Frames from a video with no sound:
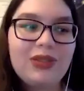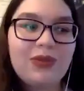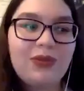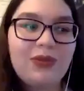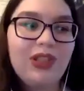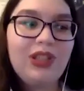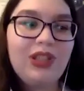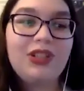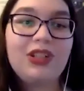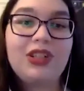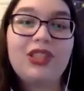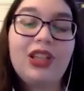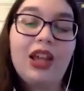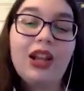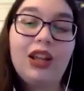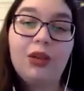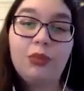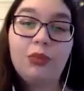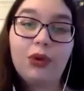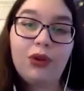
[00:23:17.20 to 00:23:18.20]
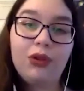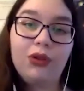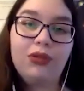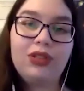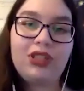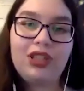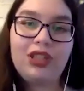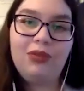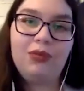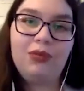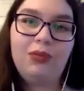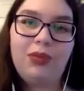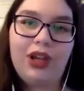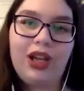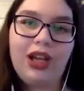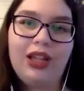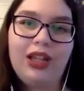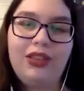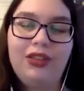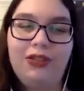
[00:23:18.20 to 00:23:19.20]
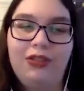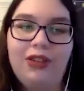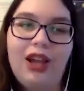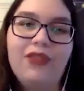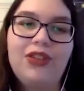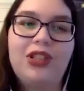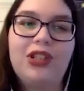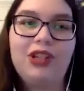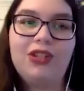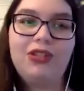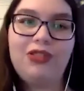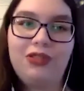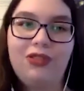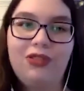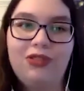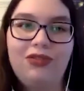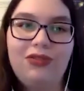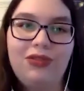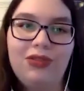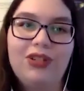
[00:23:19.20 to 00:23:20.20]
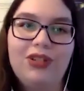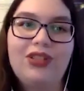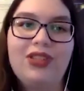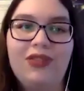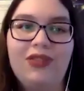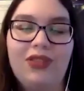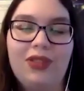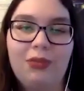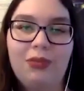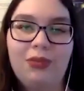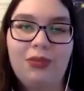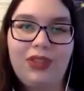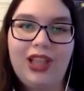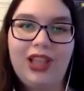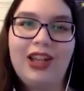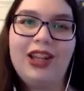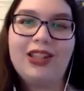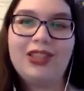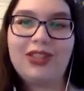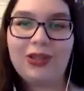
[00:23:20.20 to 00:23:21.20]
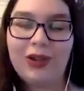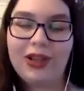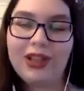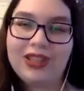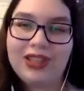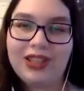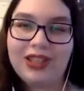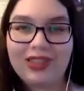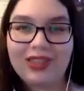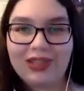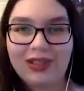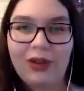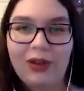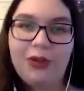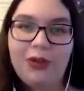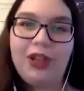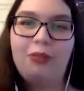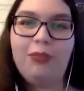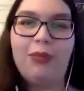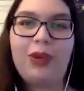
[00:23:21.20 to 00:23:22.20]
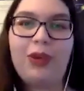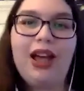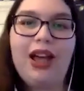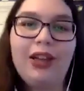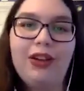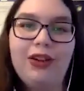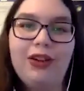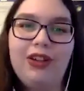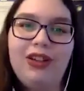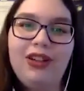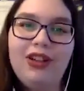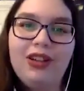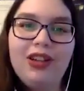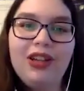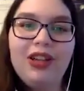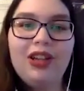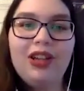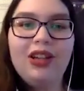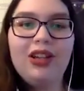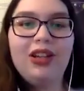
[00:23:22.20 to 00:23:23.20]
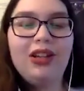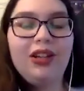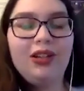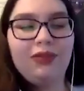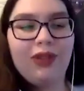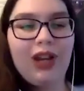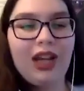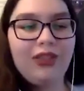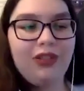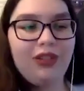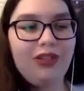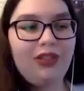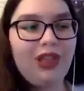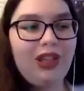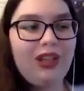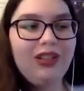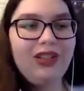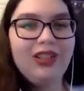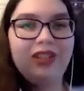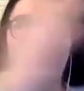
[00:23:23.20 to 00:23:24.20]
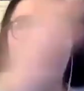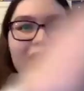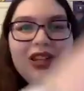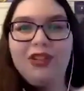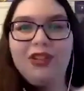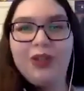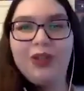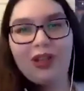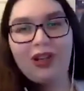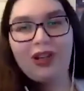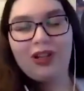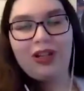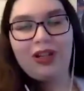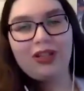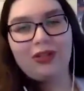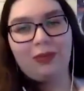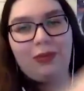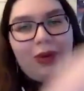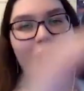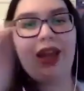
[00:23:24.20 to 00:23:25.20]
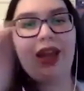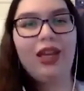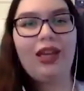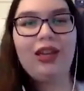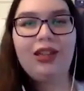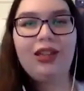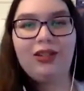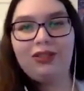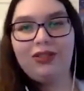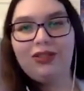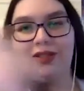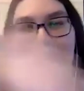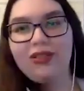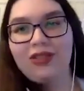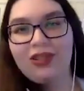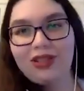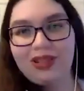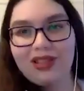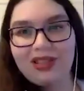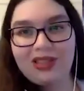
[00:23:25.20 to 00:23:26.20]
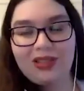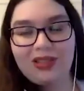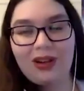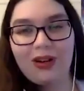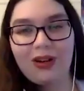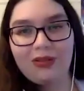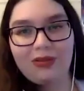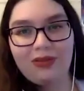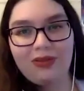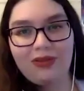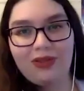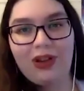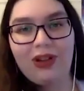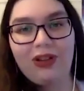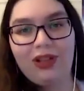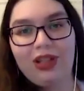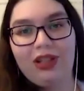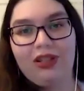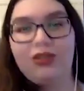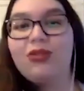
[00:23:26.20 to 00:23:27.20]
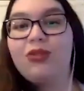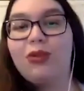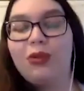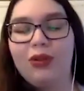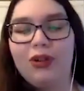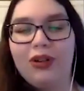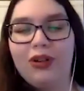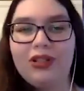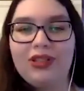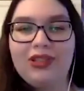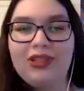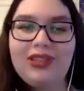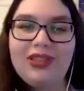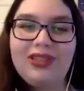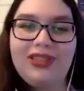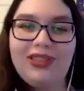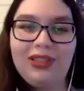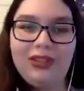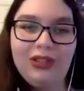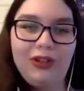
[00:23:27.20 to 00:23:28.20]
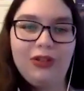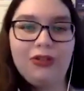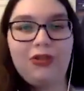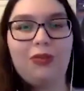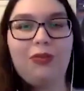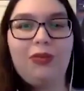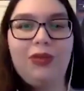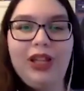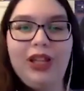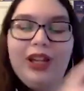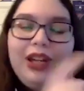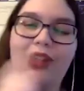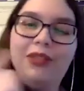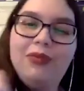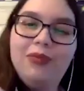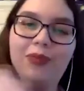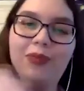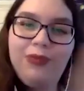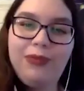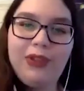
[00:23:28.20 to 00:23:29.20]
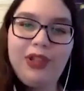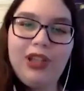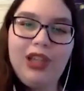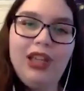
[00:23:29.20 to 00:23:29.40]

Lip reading: really just getting pulled in by the gravitational force of the planet. So as it's going by, rather than continuing on its way, it'll start falling towards the larger planet. Right.